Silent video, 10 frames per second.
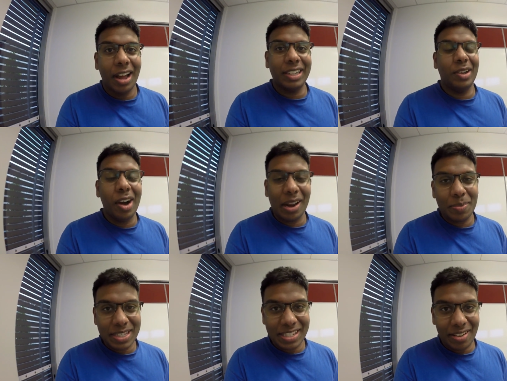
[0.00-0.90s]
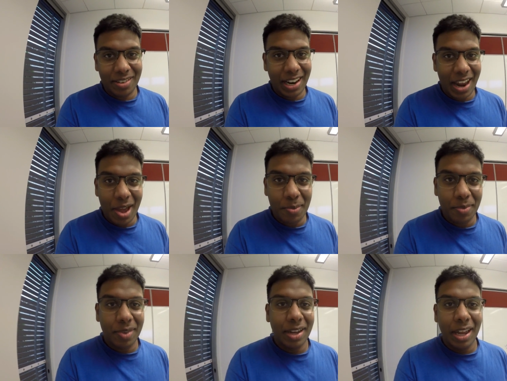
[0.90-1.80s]
I got up at 7
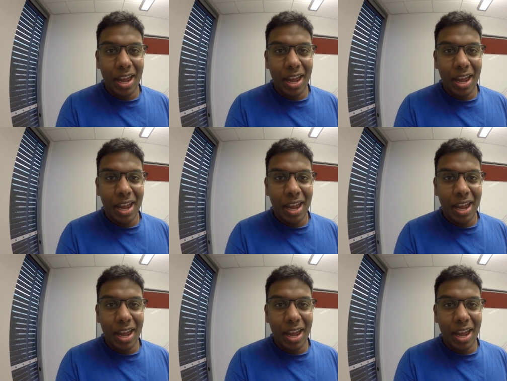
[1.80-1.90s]
a.m.